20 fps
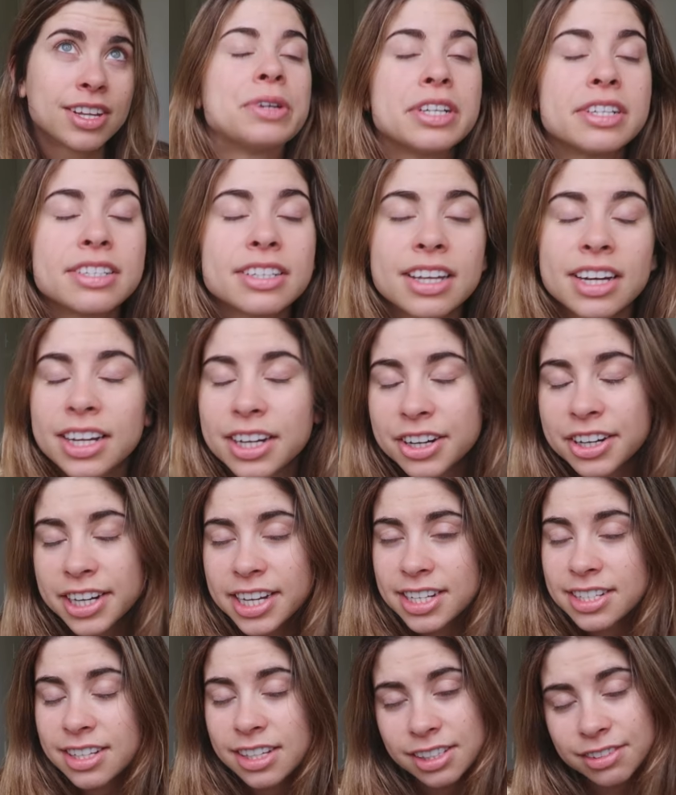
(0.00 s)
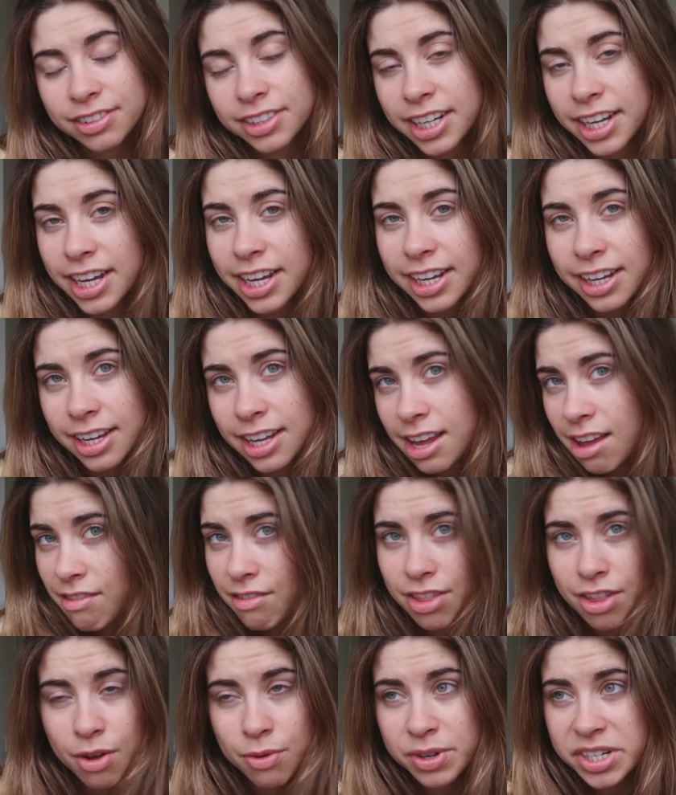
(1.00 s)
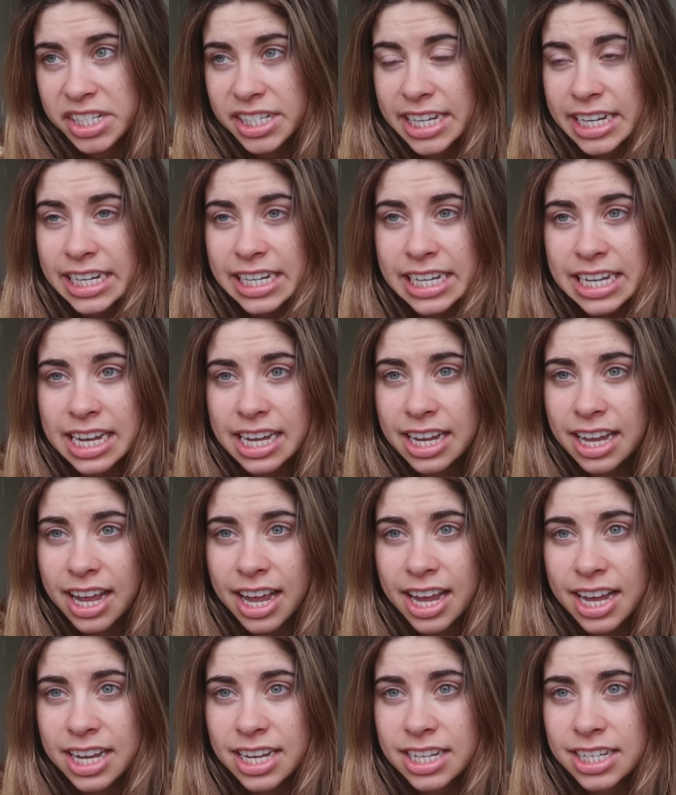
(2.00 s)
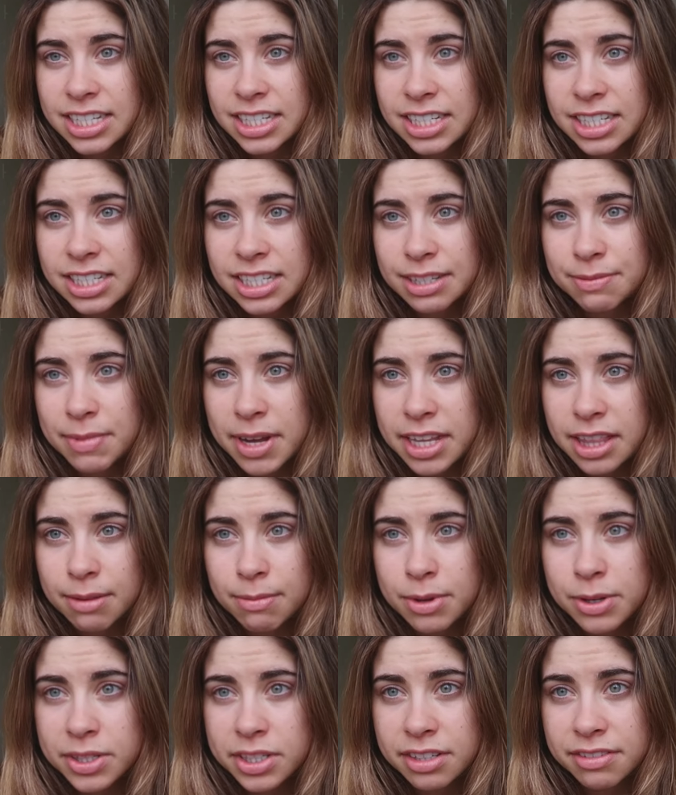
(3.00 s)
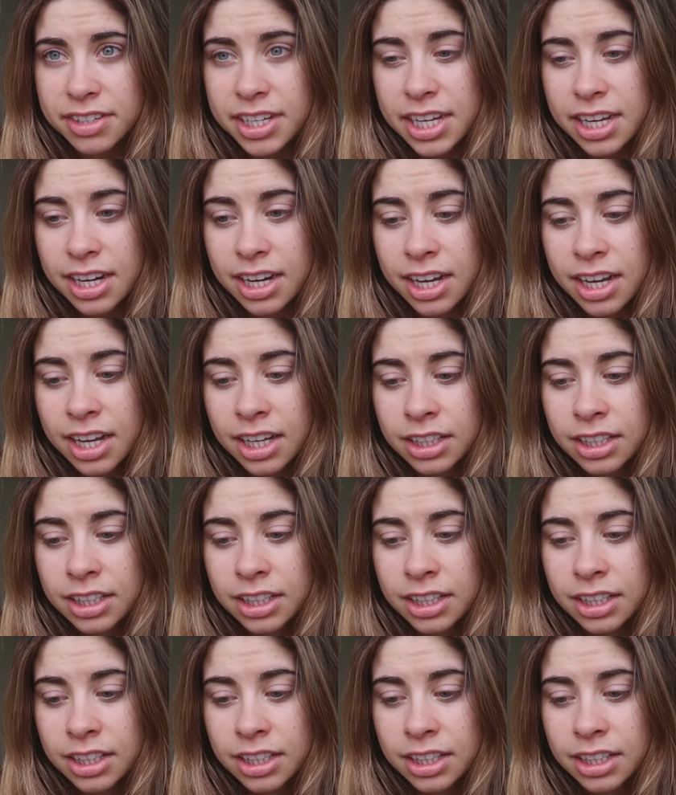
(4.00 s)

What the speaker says: We're just gonna create a zestful day, even though we're sick, and make the most of it.